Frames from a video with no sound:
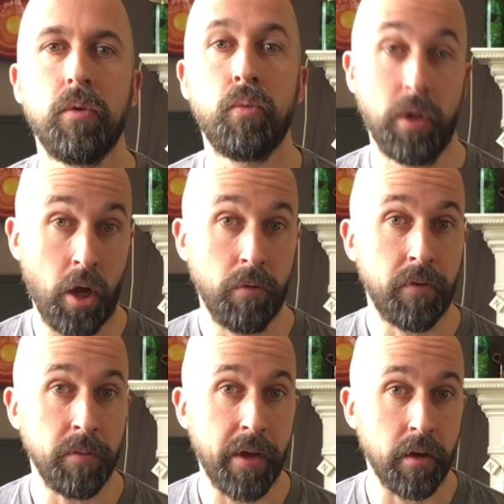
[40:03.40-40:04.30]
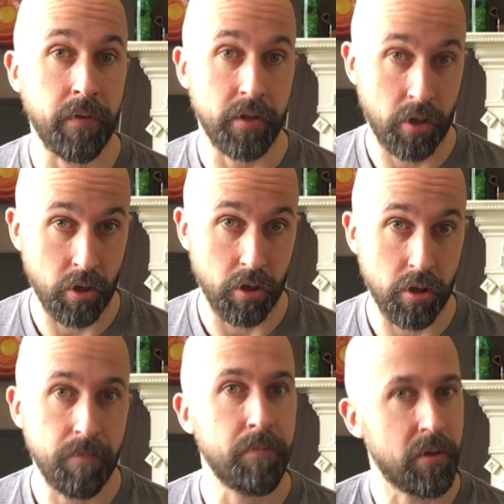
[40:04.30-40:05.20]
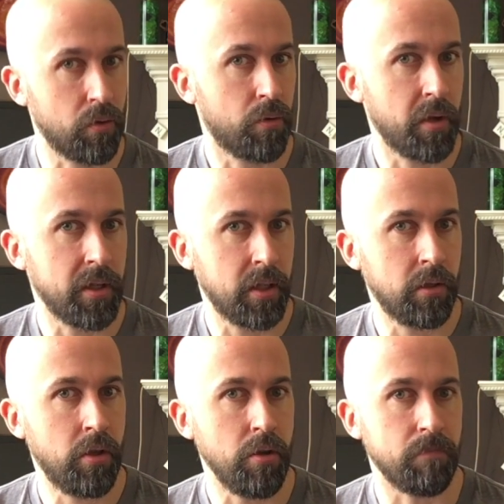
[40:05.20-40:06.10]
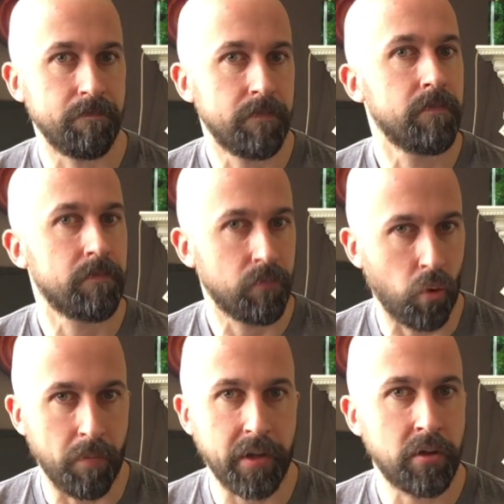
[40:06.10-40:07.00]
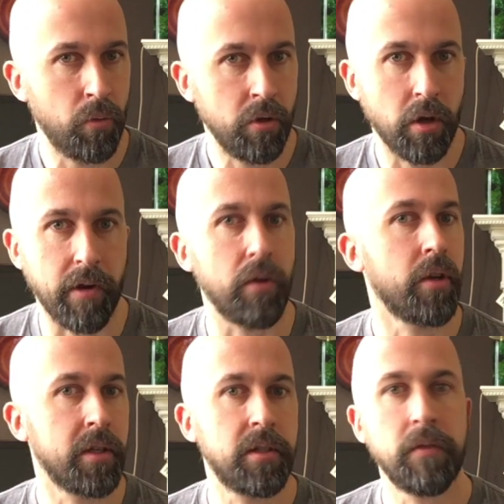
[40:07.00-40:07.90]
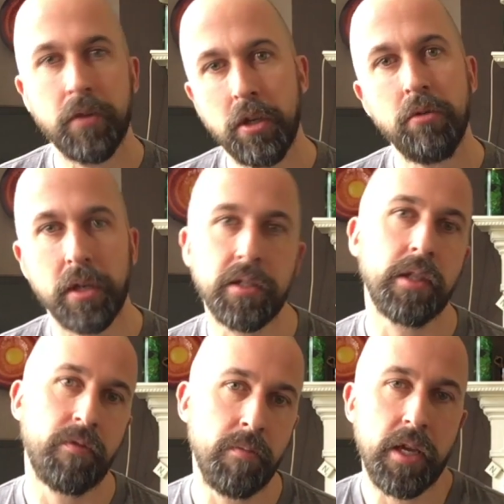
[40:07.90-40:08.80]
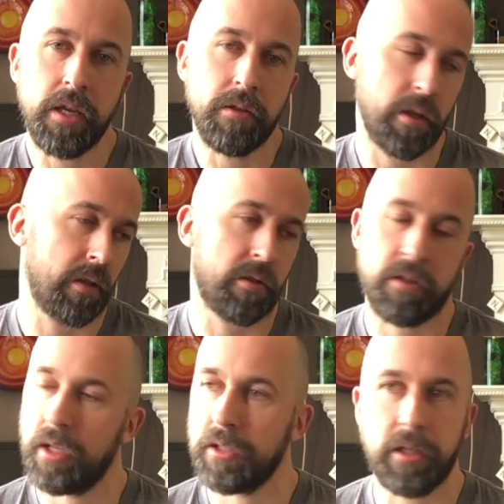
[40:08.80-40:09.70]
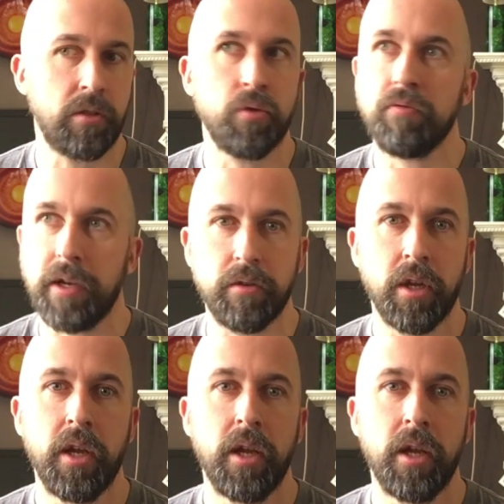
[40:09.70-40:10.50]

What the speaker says: will hopefully benefit her, but it's also a nice thing to do. What makes the world go round? Nice thing for you, nice thing for me, nice things all round.